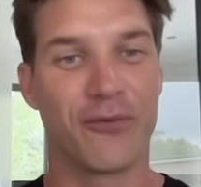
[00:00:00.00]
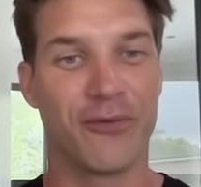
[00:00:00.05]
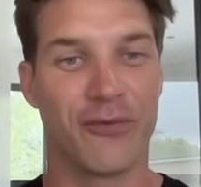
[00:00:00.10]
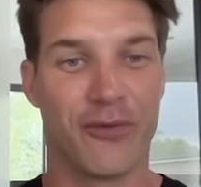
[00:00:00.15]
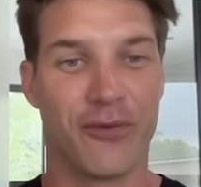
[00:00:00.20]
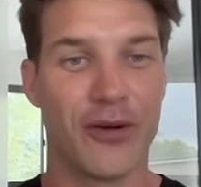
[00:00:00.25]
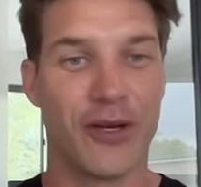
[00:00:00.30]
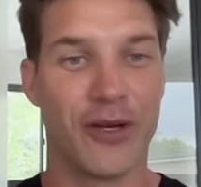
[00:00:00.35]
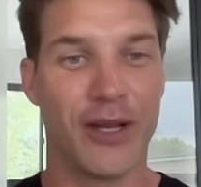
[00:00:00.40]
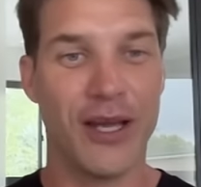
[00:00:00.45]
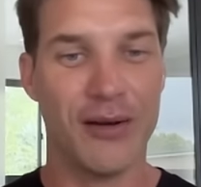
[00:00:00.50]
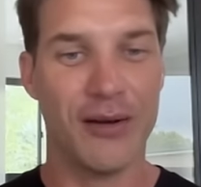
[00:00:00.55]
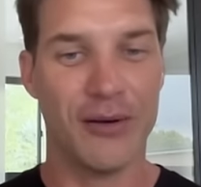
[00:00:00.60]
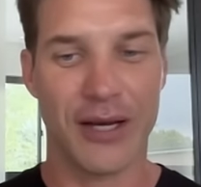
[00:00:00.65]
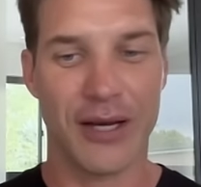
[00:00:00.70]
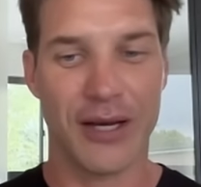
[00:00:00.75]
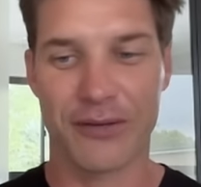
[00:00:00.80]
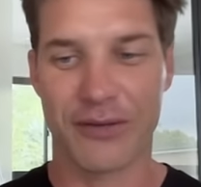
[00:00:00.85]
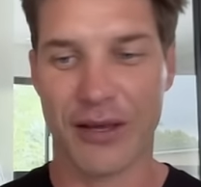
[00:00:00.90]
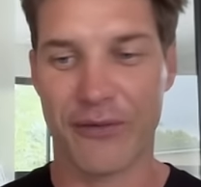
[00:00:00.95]
for now,
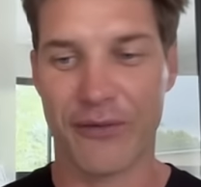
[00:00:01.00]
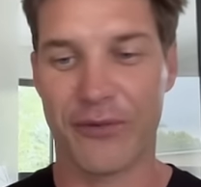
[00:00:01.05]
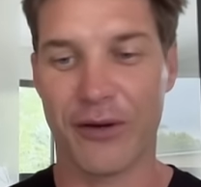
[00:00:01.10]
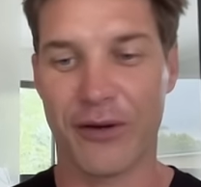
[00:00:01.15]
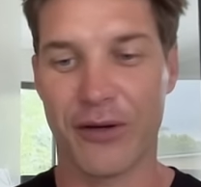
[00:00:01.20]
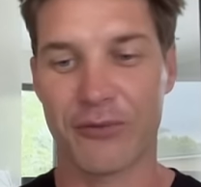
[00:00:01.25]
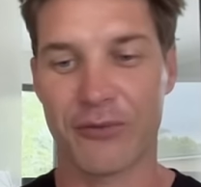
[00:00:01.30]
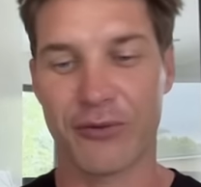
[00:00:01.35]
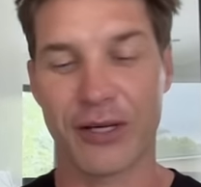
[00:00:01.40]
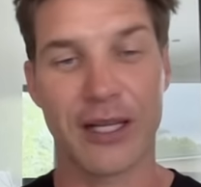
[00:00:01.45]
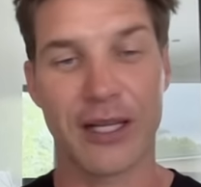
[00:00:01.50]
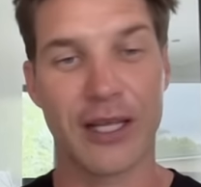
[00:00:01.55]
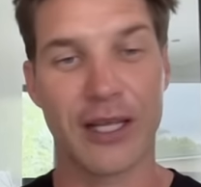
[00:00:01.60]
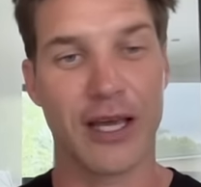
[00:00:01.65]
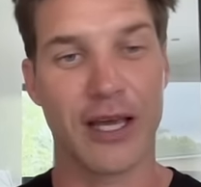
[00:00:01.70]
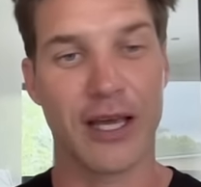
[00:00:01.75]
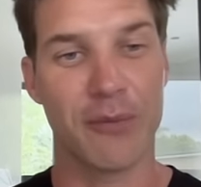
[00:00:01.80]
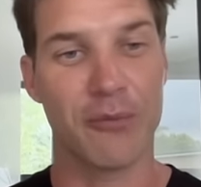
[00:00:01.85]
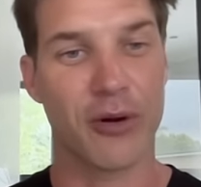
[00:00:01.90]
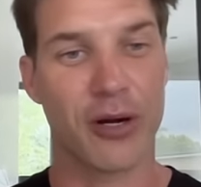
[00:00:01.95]
I, I felt really
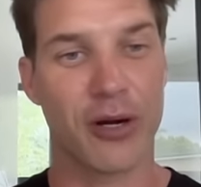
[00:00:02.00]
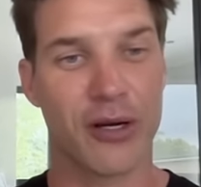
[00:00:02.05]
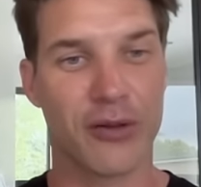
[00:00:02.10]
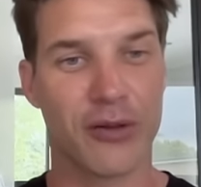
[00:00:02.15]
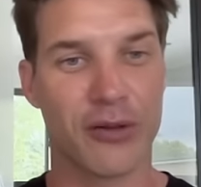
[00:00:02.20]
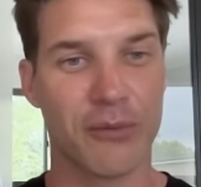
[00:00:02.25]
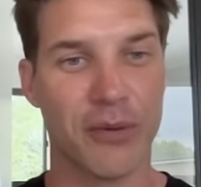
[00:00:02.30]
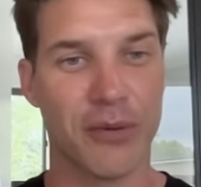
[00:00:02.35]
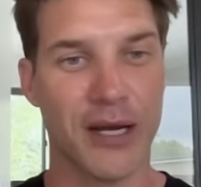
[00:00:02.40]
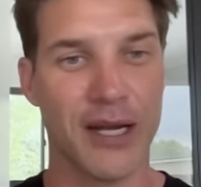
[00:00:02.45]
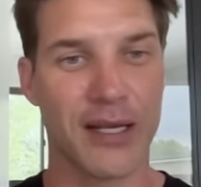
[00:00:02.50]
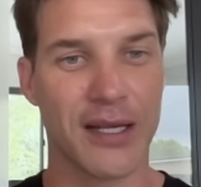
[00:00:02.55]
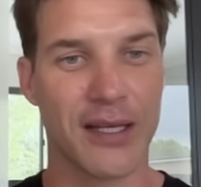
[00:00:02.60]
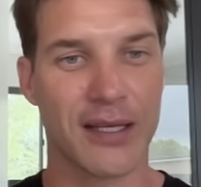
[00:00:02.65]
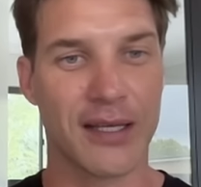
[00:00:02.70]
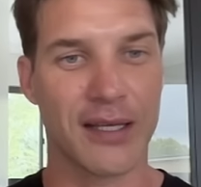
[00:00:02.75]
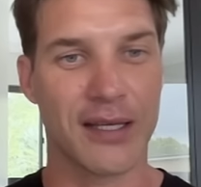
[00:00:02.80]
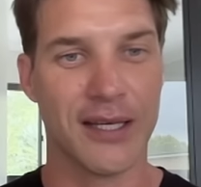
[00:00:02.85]
upright on the bike.